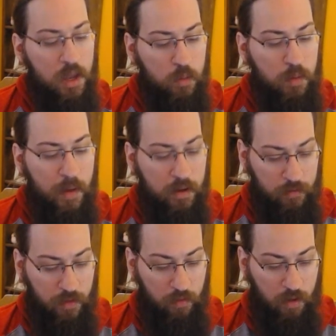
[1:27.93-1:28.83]
It would be
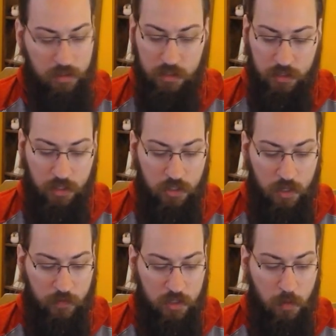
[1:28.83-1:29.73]
better, they thought, to
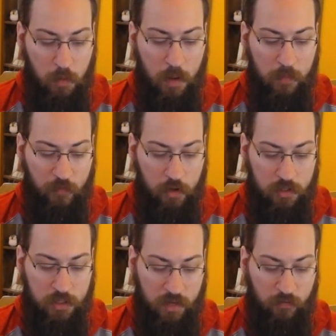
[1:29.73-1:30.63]
touch off the smoke bomb first,